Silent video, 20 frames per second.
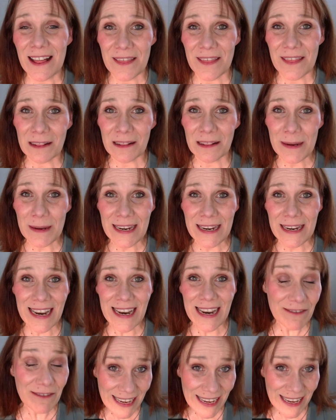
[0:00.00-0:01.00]
they'll be
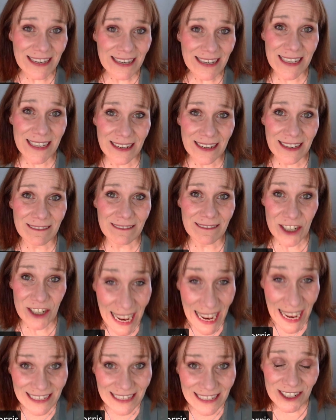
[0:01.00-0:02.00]
navigating
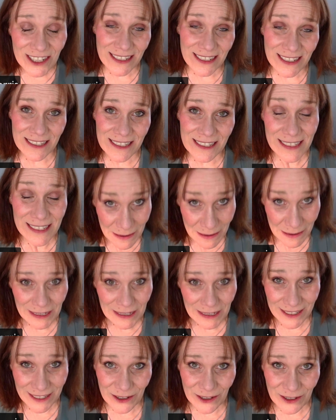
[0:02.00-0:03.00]
challenges
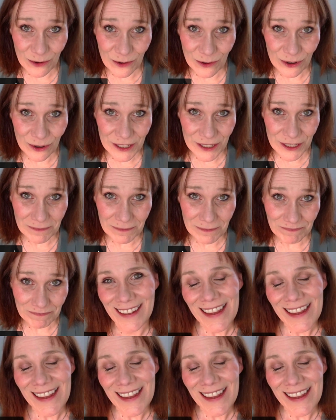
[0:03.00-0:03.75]
similar to yours.